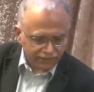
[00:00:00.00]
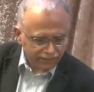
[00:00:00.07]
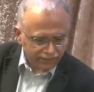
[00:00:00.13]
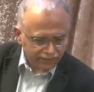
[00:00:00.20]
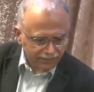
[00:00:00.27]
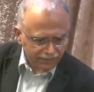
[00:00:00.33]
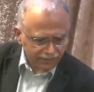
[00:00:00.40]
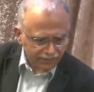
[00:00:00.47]

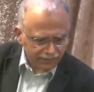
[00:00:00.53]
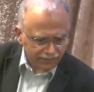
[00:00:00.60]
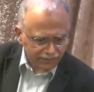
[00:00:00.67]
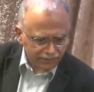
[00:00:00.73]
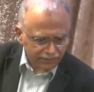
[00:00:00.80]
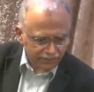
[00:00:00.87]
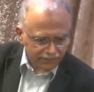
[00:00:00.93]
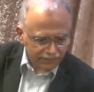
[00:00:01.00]

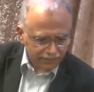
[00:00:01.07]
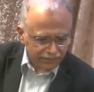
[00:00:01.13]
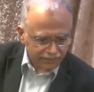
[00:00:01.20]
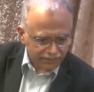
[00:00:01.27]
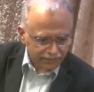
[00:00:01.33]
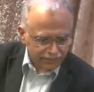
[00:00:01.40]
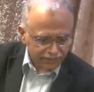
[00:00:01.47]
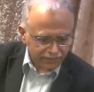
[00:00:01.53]

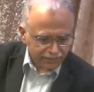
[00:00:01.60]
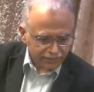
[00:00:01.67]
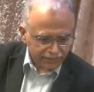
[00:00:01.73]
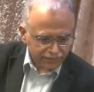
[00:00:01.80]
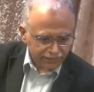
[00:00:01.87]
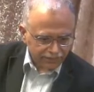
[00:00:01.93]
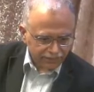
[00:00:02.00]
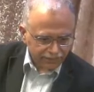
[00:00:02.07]

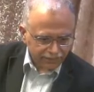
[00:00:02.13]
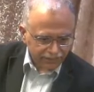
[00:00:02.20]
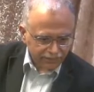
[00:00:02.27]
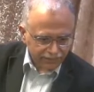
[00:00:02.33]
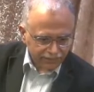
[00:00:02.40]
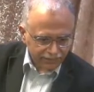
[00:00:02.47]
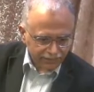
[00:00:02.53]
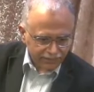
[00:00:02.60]

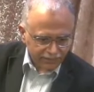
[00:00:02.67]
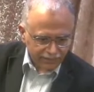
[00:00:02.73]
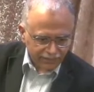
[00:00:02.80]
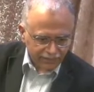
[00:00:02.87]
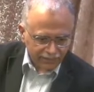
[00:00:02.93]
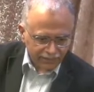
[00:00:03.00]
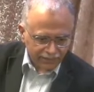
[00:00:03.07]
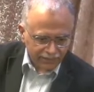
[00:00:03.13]

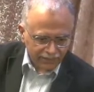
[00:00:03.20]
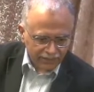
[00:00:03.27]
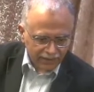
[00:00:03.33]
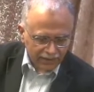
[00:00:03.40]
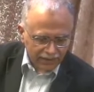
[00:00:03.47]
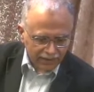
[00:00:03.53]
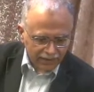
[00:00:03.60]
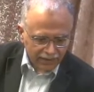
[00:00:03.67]

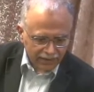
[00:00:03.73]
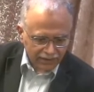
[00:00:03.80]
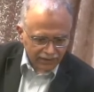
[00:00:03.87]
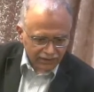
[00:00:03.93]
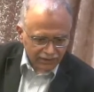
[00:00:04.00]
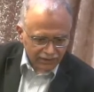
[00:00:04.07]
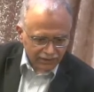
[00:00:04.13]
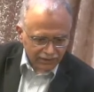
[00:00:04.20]

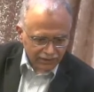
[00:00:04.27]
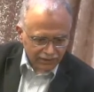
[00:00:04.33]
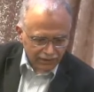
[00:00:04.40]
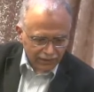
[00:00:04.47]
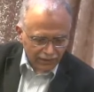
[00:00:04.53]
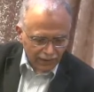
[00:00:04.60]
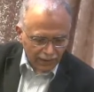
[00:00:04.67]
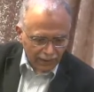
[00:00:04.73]

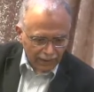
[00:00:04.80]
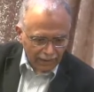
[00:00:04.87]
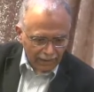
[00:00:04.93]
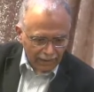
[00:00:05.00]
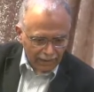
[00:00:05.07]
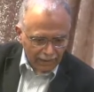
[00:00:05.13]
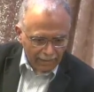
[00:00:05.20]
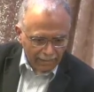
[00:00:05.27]

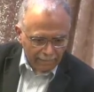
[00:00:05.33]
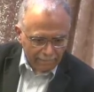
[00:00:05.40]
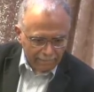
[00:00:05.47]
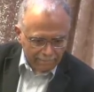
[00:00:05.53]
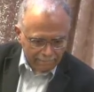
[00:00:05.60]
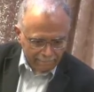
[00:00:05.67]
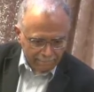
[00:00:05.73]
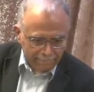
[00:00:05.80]

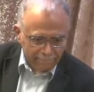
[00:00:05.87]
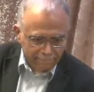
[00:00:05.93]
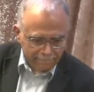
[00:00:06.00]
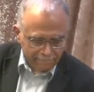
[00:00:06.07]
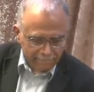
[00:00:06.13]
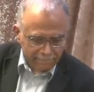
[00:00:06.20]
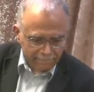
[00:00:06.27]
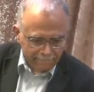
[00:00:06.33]

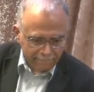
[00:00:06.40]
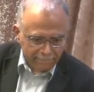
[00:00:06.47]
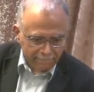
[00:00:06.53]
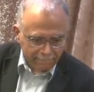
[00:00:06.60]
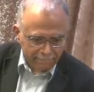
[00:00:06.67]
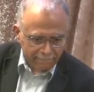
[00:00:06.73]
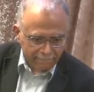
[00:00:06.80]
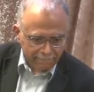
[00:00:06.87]

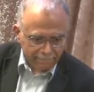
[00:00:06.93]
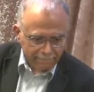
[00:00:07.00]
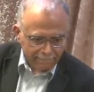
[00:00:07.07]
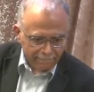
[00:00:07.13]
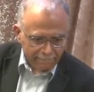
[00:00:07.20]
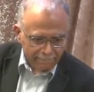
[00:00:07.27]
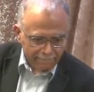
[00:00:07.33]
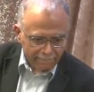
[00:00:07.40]

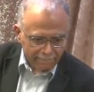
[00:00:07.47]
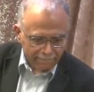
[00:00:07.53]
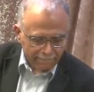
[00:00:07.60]
Nothing is said.